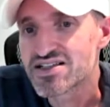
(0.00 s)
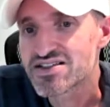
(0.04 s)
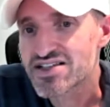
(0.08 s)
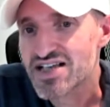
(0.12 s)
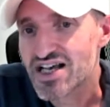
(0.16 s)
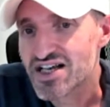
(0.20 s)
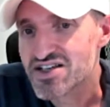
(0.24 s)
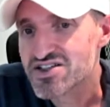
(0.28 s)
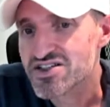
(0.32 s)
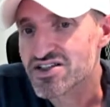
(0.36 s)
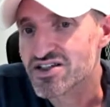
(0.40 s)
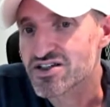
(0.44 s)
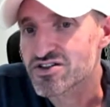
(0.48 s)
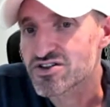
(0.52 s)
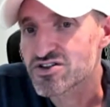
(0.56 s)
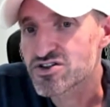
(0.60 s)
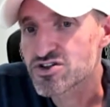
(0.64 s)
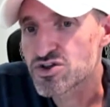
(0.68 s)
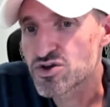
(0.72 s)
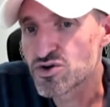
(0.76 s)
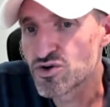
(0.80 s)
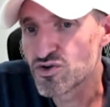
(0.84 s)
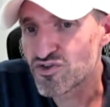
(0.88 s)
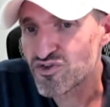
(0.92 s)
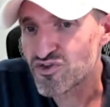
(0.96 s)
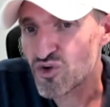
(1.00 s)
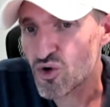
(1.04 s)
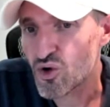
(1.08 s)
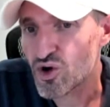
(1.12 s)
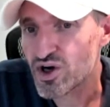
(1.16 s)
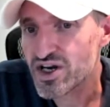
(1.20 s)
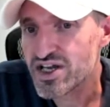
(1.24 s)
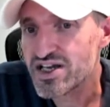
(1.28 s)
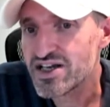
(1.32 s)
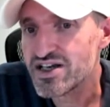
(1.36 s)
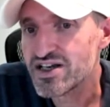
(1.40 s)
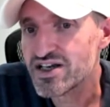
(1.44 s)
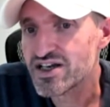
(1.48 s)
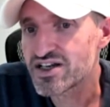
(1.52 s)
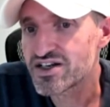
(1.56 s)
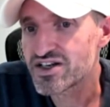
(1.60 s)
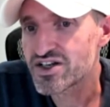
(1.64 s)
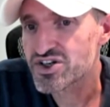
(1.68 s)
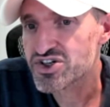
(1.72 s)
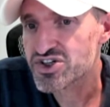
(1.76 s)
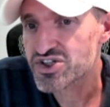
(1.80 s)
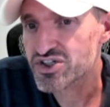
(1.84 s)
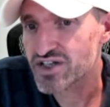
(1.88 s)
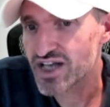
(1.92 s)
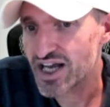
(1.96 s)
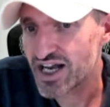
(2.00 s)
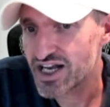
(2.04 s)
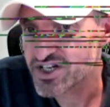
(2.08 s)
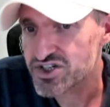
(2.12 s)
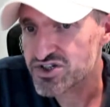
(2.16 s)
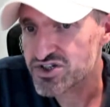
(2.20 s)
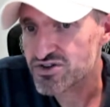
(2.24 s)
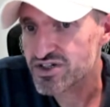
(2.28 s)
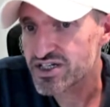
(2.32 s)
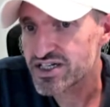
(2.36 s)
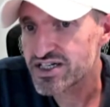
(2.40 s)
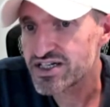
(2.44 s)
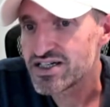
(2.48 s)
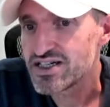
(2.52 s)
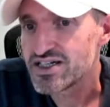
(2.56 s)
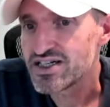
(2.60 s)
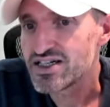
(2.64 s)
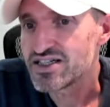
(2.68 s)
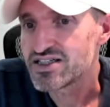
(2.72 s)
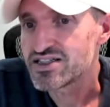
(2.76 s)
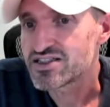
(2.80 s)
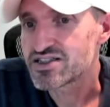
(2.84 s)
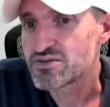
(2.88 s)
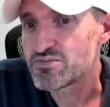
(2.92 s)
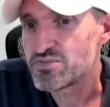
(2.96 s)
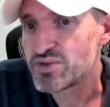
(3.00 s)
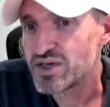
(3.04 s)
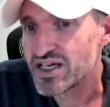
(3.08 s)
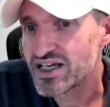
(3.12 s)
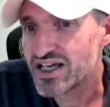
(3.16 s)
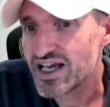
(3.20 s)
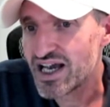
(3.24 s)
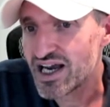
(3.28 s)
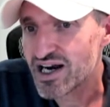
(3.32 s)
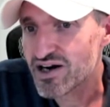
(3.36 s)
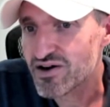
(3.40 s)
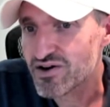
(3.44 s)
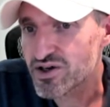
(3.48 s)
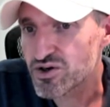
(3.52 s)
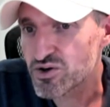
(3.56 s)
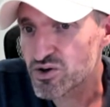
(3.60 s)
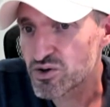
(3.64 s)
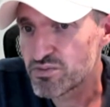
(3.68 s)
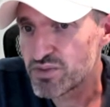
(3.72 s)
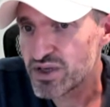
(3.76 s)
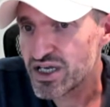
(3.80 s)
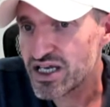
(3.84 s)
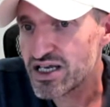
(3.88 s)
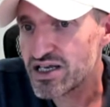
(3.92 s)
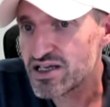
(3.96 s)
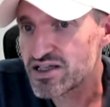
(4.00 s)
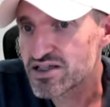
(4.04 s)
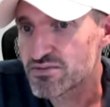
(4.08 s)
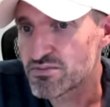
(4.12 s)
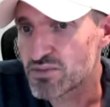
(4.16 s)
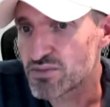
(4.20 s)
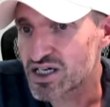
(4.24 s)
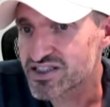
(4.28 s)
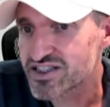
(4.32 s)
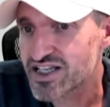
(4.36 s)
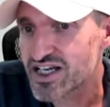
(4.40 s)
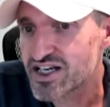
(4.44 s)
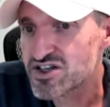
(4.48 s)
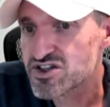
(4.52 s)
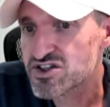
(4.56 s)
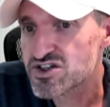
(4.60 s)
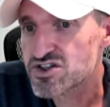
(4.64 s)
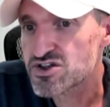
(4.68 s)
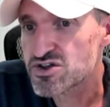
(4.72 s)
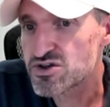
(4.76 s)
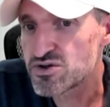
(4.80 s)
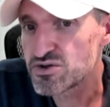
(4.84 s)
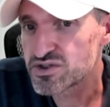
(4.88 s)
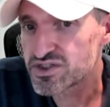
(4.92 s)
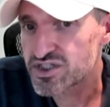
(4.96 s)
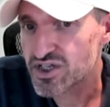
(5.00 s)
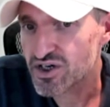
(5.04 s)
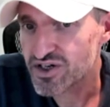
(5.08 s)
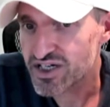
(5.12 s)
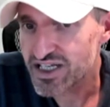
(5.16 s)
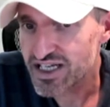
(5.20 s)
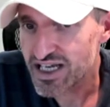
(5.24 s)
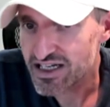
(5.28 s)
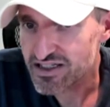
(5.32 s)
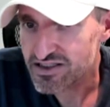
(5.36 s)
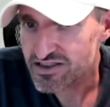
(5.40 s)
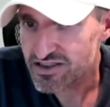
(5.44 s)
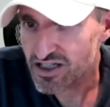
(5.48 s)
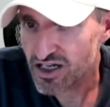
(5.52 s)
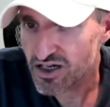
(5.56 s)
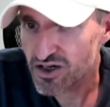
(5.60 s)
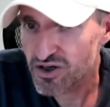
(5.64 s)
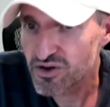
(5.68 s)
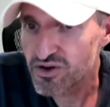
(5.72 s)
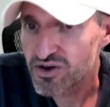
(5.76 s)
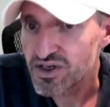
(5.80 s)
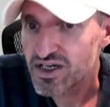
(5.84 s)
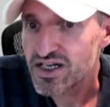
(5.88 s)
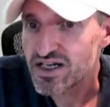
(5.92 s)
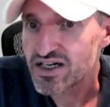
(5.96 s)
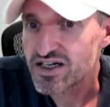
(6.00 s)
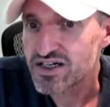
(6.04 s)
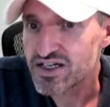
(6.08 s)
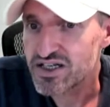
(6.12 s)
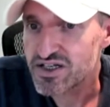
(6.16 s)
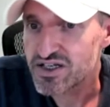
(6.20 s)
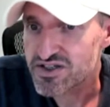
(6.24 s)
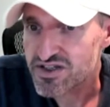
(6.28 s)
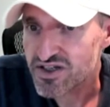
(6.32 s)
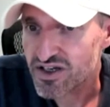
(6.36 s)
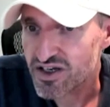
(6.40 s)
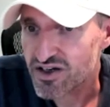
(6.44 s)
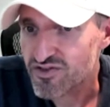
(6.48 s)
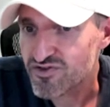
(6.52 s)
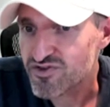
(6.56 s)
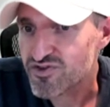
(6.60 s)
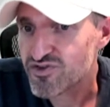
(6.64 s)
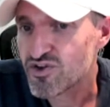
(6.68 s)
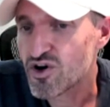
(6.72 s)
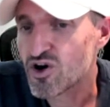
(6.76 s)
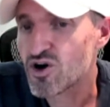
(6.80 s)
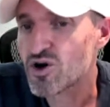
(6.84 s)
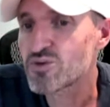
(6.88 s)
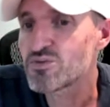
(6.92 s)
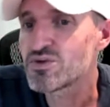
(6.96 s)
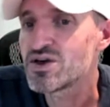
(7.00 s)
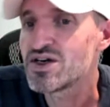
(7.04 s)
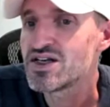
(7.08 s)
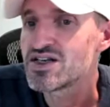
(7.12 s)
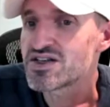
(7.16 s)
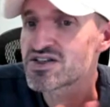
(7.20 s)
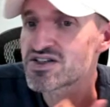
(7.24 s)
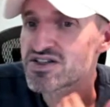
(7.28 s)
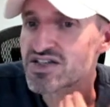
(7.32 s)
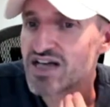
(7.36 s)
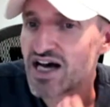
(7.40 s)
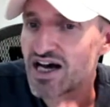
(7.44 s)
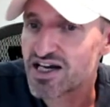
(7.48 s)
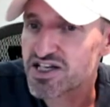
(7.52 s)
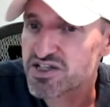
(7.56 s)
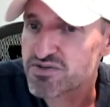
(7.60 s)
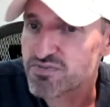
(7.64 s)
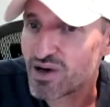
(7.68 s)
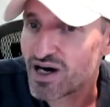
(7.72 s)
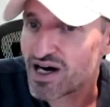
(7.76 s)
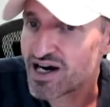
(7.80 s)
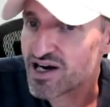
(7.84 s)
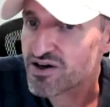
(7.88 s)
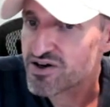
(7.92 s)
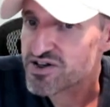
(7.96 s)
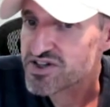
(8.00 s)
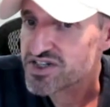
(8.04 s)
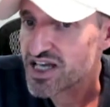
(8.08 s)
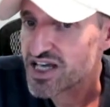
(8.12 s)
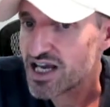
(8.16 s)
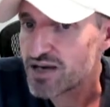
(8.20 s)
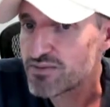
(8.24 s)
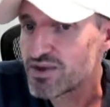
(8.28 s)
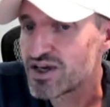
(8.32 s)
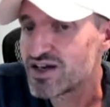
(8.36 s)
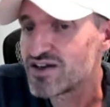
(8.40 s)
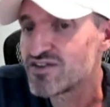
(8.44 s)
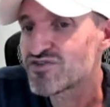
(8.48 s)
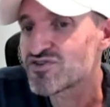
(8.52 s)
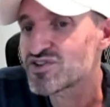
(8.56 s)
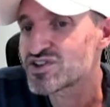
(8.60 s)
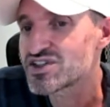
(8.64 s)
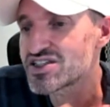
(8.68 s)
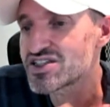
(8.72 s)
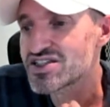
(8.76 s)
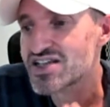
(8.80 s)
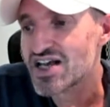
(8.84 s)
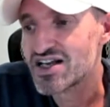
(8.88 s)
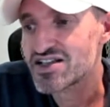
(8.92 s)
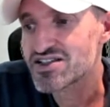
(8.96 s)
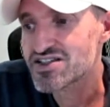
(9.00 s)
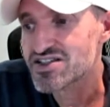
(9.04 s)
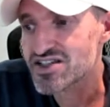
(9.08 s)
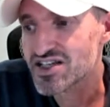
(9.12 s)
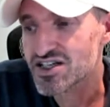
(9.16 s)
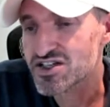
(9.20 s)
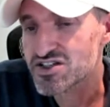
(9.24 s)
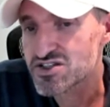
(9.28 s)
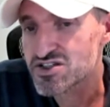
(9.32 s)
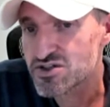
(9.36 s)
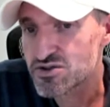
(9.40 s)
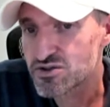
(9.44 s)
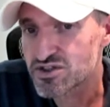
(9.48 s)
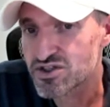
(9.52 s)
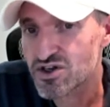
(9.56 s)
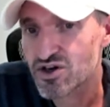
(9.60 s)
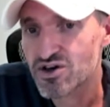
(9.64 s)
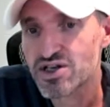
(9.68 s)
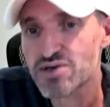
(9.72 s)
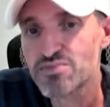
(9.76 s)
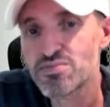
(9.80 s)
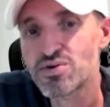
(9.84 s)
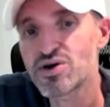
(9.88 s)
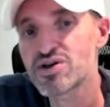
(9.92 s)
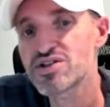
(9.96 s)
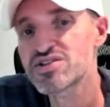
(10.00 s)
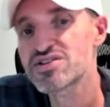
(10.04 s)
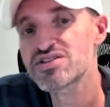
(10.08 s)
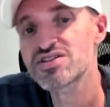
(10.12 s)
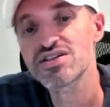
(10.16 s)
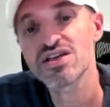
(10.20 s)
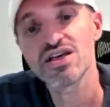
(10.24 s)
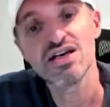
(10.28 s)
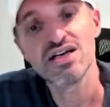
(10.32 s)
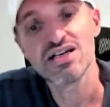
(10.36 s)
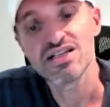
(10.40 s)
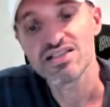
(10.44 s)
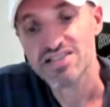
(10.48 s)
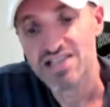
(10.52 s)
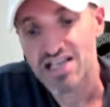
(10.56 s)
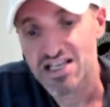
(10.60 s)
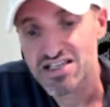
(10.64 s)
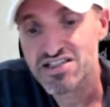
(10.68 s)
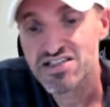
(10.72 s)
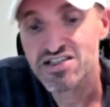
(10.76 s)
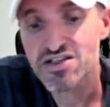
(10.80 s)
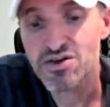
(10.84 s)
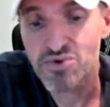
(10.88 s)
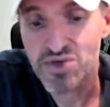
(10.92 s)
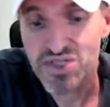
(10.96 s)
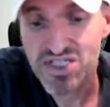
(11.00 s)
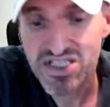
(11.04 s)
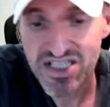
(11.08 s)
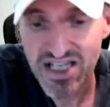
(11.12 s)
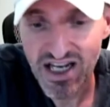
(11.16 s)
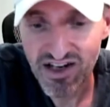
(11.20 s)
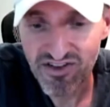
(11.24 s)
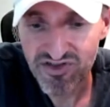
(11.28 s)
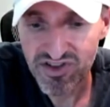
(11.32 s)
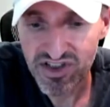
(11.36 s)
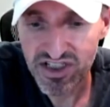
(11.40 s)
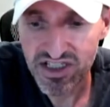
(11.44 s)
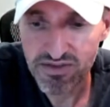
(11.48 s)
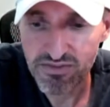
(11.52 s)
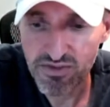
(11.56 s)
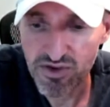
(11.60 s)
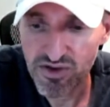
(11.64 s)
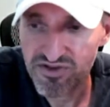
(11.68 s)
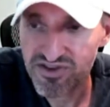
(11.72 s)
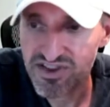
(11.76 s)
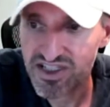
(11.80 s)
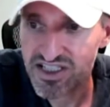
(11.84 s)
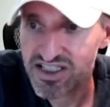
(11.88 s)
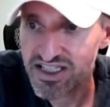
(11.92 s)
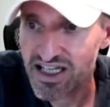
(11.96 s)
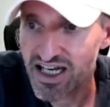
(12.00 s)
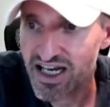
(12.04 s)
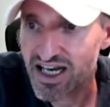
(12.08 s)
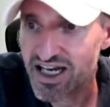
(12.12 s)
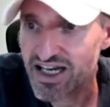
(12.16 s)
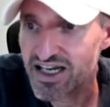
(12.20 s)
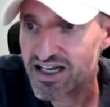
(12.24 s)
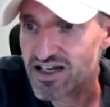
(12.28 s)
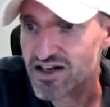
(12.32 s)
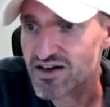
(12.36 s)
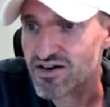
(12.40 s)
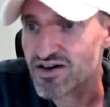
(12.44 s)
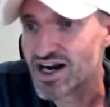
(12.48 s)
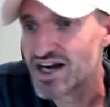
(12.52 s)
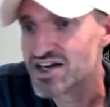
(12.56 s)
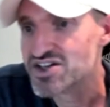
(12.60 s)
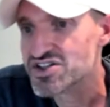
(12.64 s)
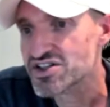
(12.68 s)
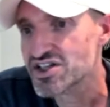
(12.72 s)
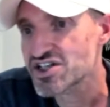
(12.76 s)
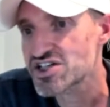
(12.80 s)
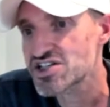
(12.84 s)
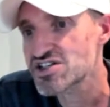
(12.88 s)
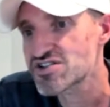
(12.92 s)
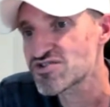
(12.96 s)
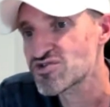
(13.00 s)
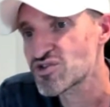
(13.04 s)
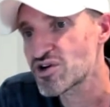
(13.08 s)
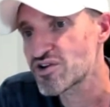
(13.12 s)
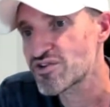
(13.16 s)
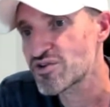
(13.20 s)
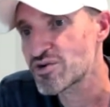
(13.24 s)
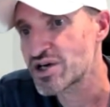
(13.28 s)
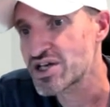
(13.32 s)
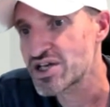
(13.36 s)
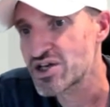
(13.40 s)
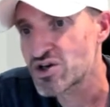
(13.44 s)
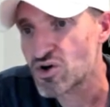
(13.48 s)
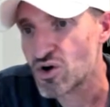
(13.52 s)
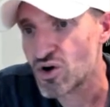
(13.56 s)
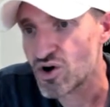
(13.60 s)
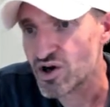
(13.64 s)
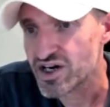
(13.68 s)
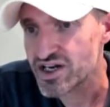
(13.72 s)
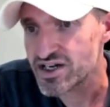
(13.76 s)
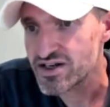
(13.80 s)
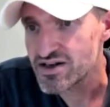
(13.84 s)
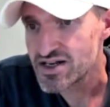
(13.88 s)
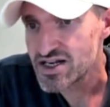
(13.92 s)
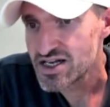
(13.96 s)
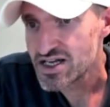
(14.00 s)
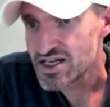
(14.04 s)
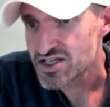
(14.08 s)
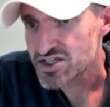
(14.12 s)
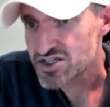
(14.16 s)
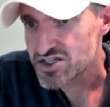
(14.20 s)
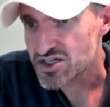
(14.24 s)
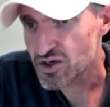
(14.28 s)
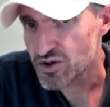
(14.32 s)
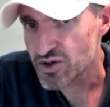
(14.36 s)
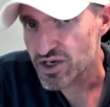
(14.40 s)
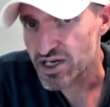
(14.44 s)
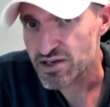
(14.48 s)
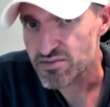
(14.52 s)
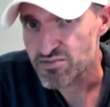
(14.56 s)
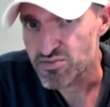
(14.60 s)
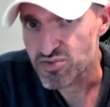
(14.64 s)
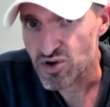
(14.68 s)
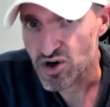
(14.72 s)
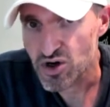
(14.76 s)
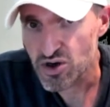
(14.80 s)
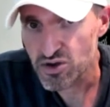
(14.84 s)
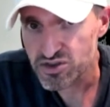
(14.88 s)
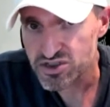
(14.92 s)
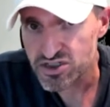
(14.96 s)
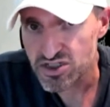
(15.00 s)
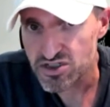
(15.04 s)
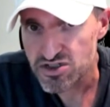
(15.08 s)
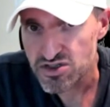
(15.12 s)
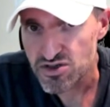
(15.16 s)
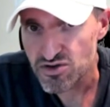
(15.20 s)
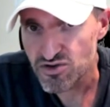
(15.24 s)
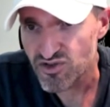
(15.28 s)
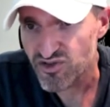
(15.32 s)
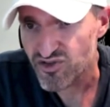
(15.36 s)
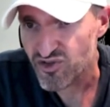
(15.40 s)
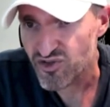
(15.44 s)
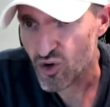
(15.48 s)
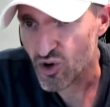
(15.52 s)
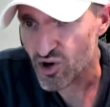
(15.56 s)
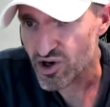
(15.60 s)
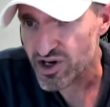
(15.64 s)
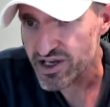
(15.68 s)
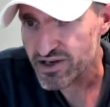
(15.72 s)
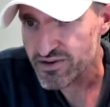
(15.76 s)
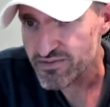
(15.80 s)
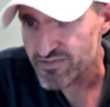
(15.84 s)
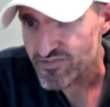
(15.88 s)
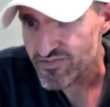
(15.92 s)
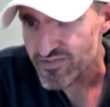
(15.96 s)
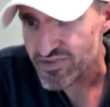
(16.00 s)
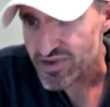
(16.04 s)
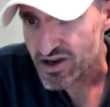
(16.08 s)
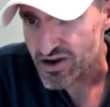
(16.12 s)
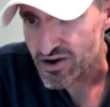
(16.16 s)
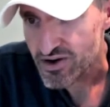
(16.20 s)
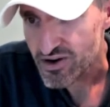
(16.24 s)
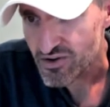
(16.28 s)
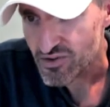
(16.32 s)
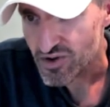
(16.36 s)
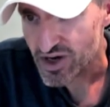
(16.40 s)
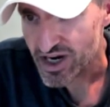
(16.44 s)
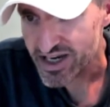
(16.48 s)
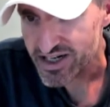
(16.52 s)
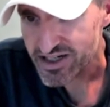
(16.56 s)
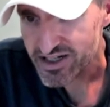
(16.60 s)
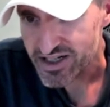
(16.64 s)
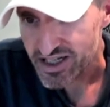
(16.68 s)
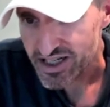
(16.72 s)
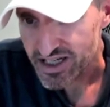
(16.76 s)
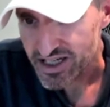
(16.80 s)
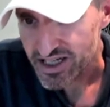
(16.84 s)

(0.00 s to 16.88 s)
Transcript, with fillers: Tesla, 240 initial entry. The big area will be the Monday's 238 low. Needs to confirm. Size buyers came in for the 10 6 230 puts. Tesla was definitely the move of the day. Congratulations for everybody caught it. So it broke the 240, right?